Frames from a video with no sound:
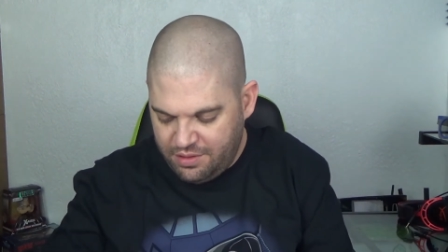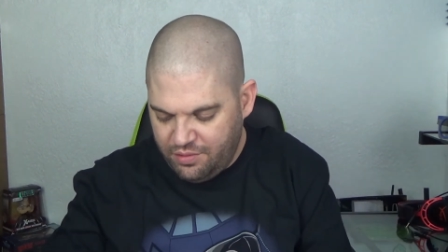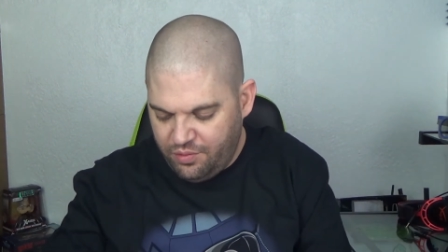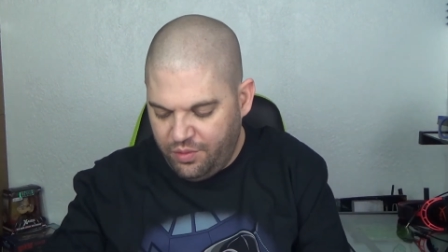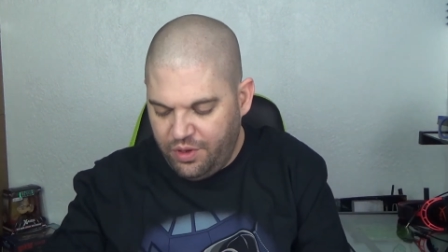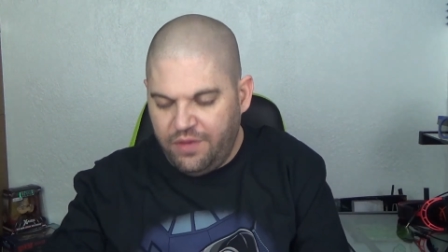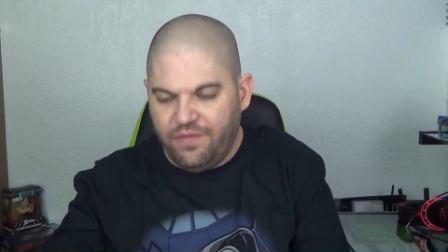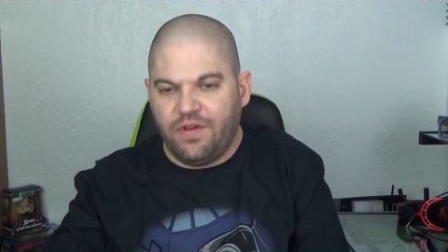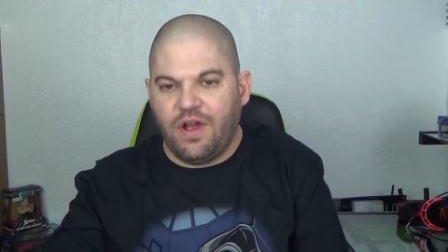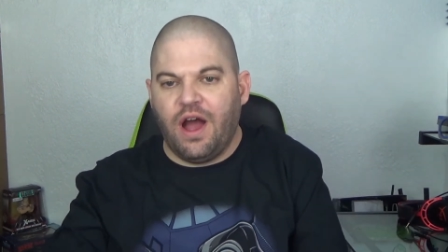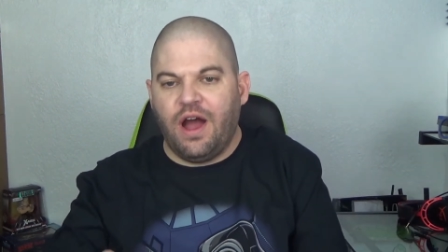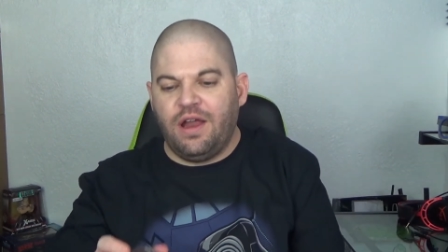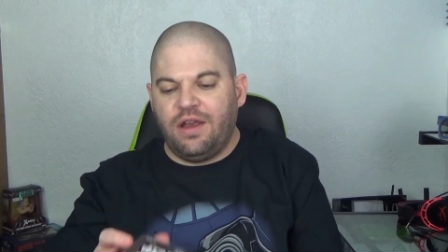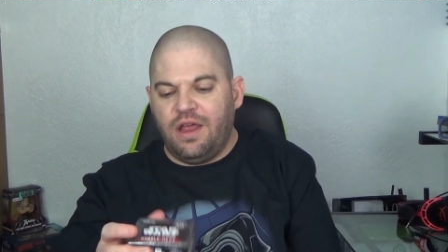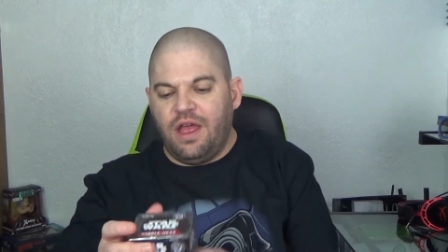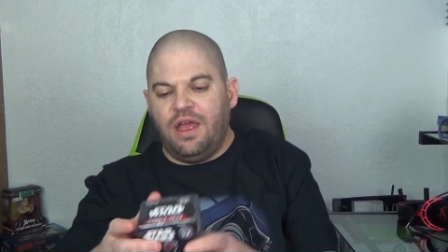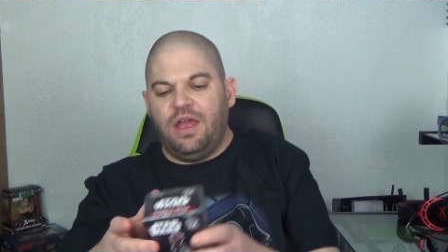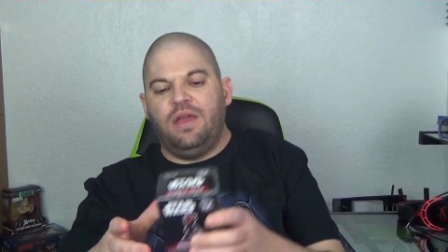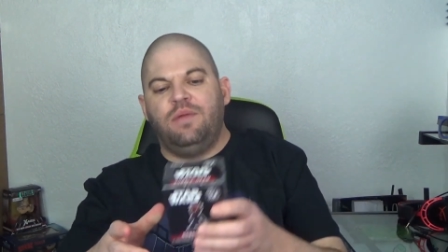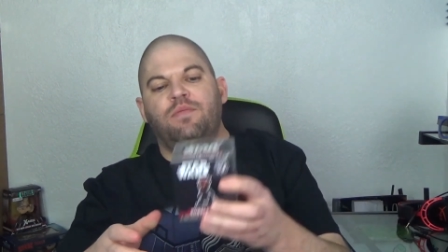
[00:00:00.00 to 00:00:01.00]
we've got
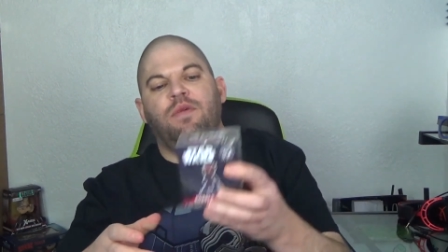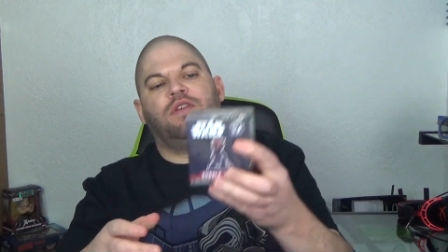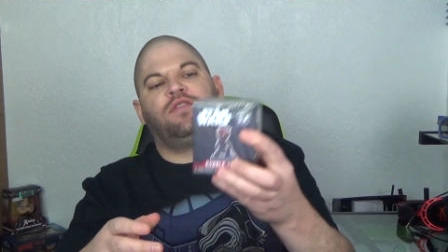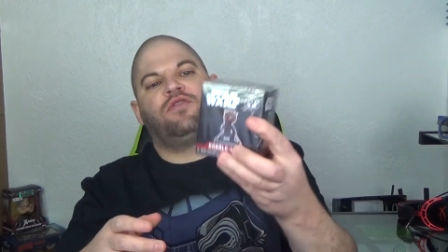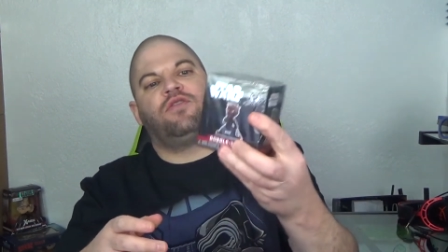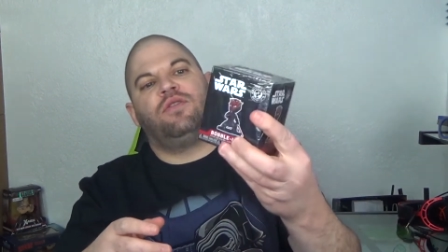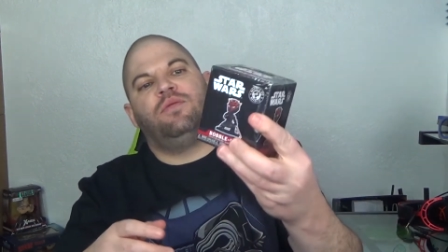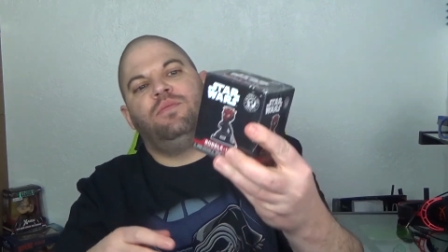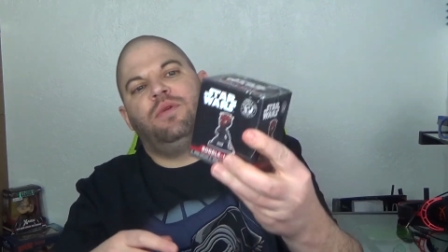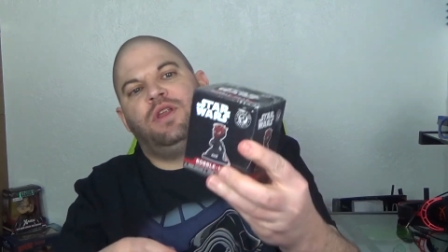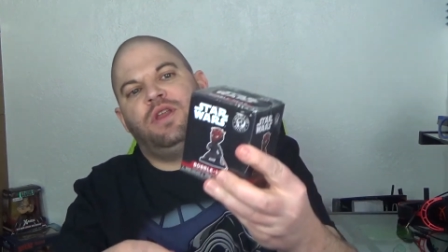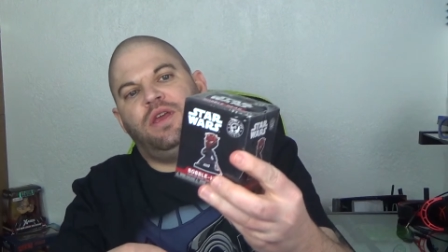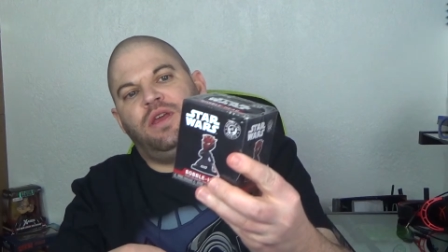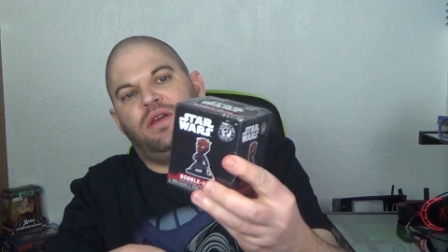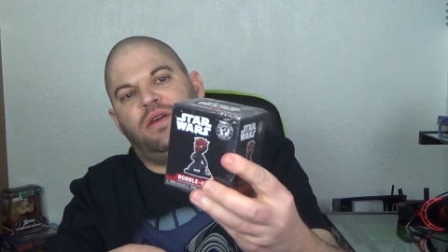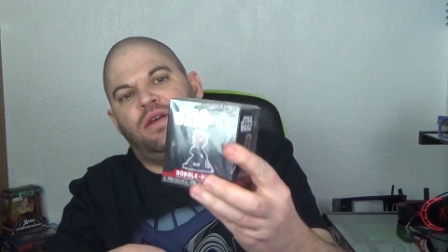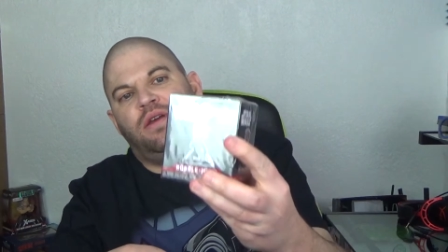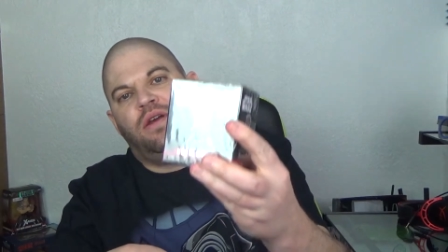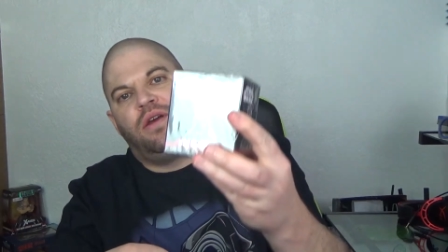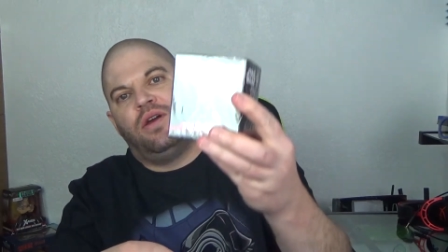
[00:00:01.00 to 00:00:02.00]
a mystery
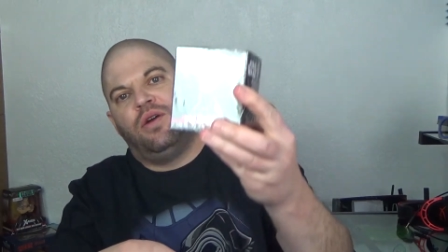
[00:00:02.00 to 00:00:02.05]
mini,